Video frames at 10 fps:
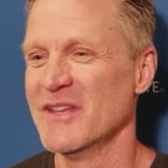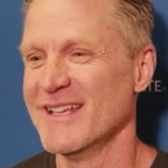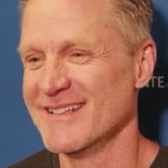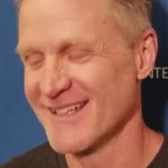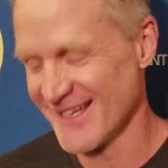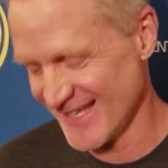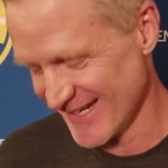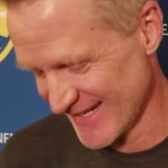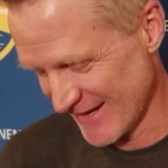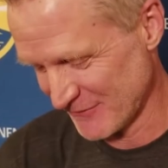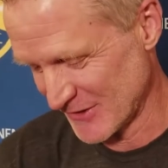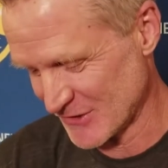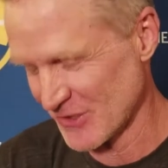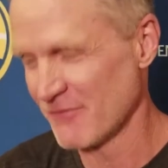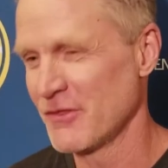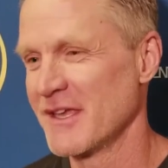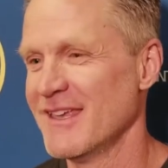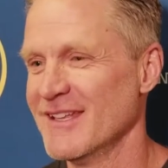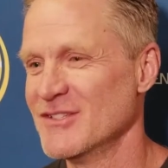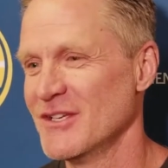that uh, he didn't have to stuff the
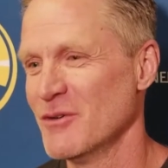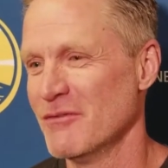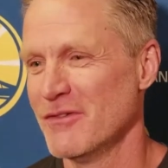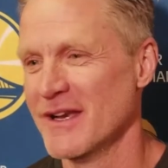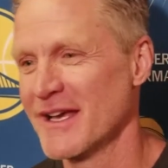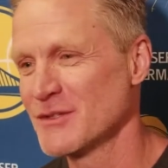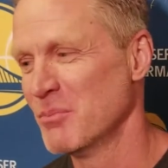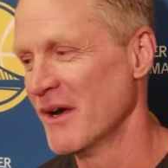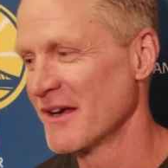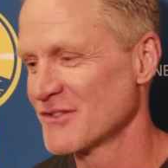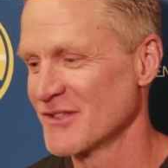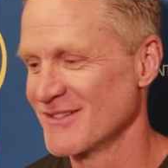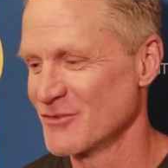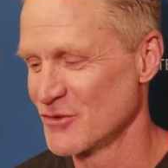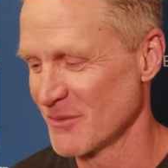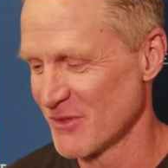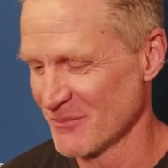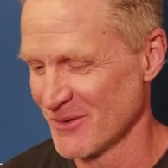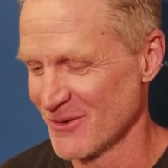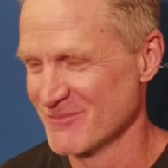kids into a FedEx box and ship
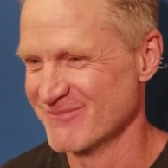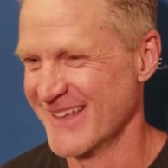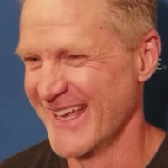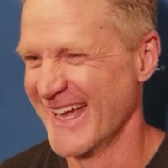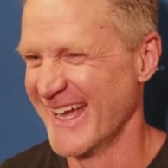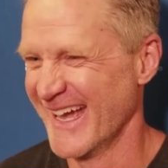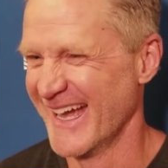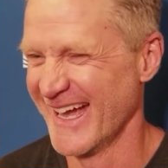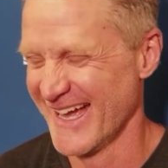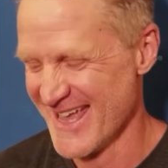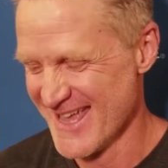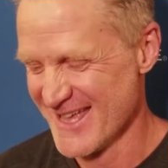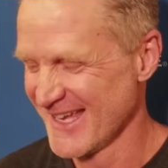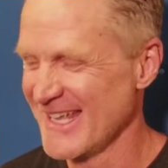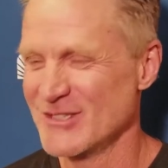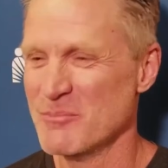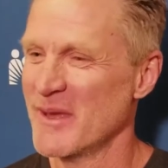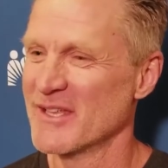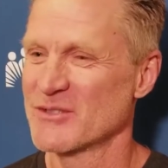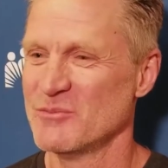them home. He's the
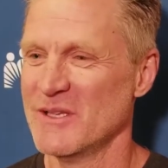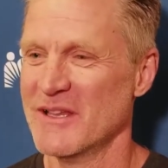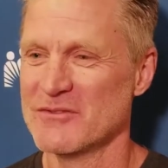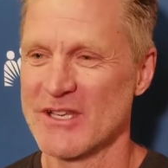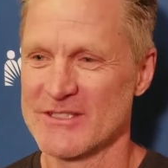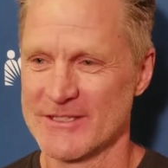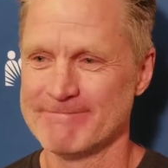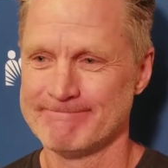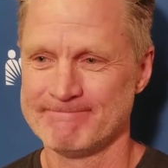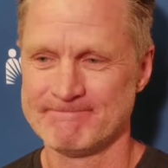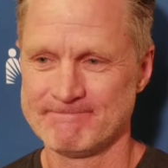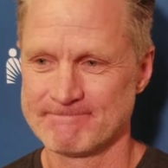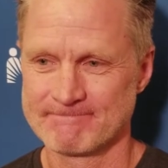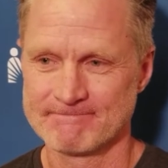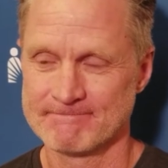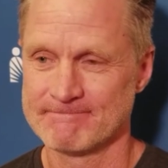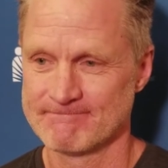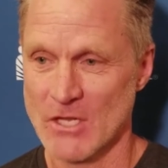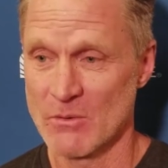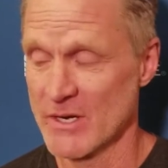best. We love Zaza. Thank you so
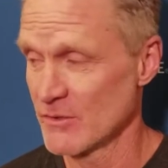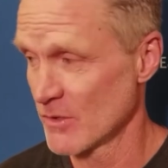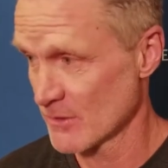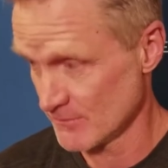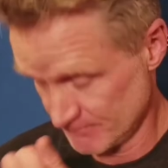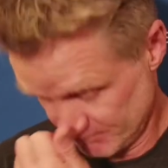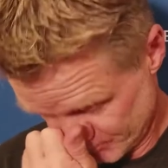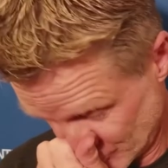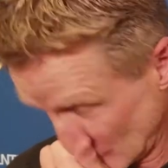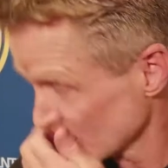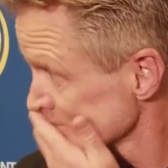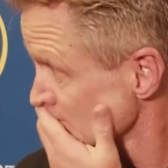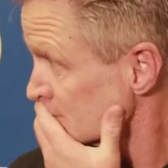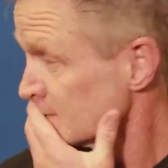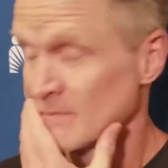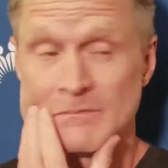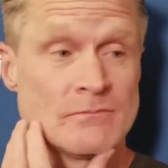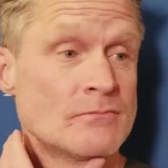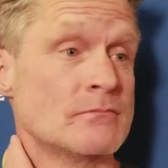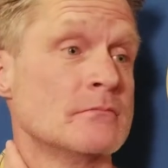much. Thank you. Coach, will anybody be
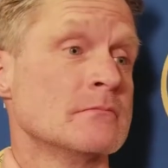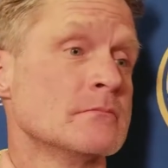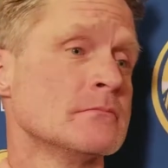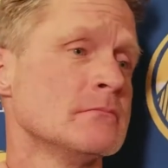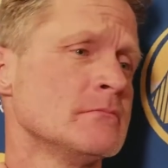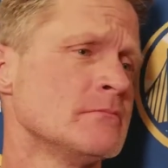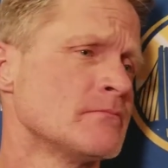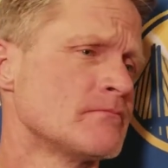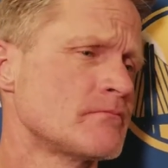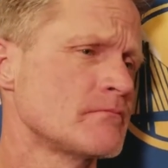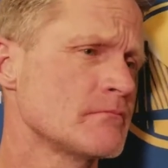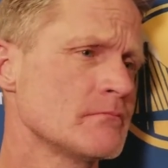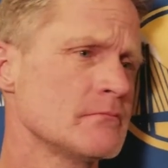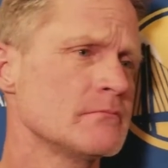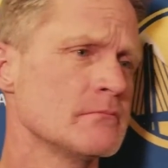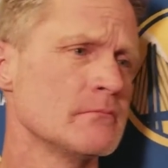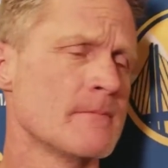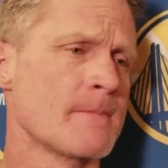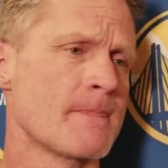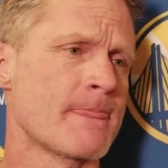any, any of your players be limited minutes
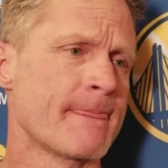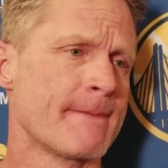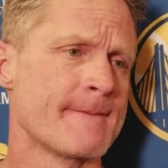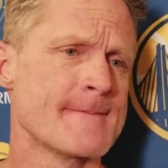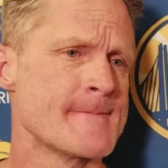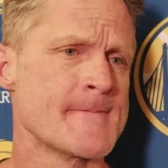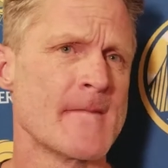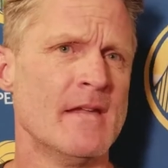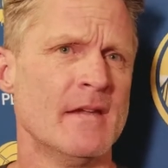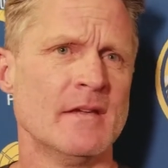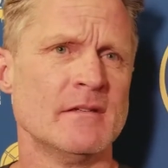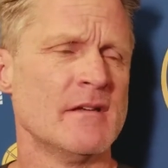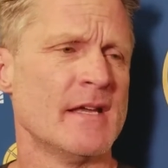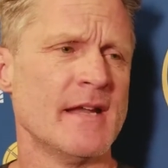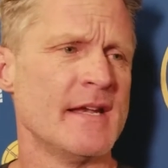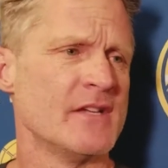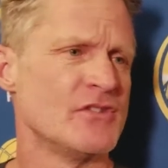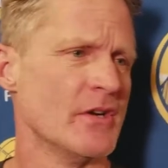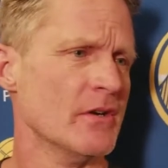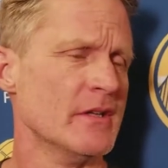wise due to how you guys? Not
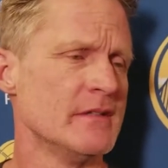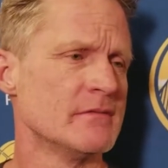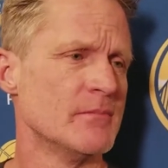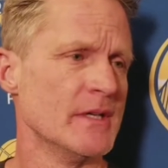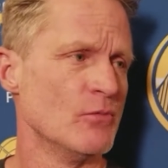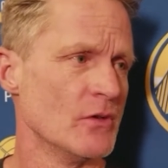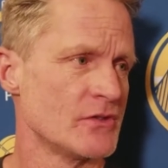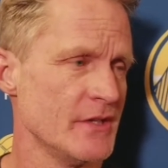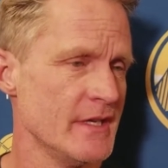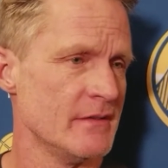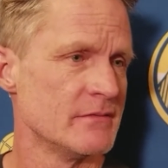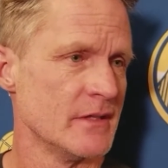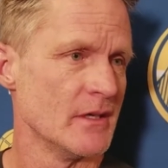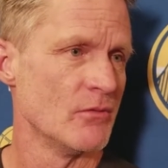necessarily, but we'll see. You know, we'll